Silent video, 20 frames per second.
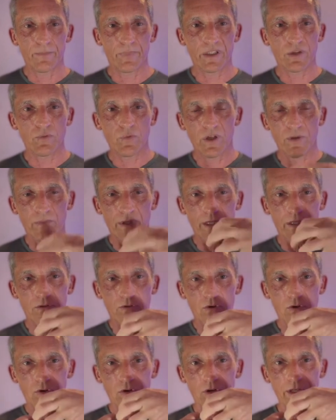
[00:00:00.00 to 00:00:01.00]
between my
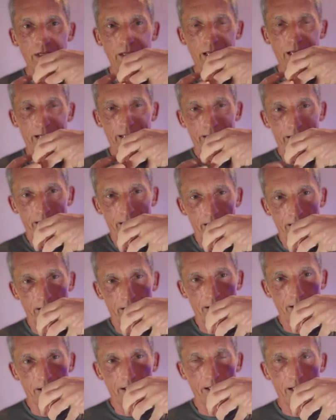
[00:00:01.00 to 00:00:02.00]
groin and
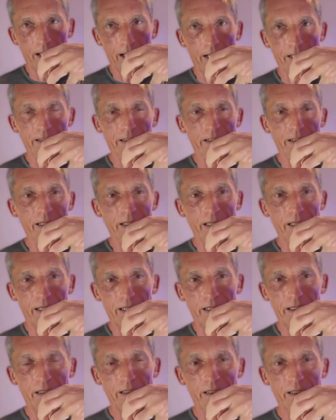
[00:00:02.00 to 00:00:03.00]
the
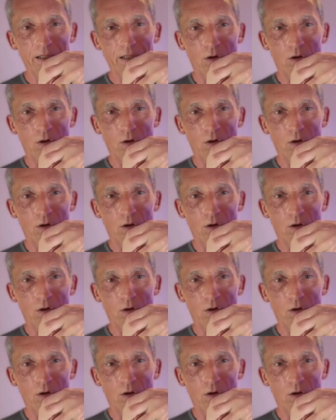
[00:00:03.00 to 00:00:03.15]
knee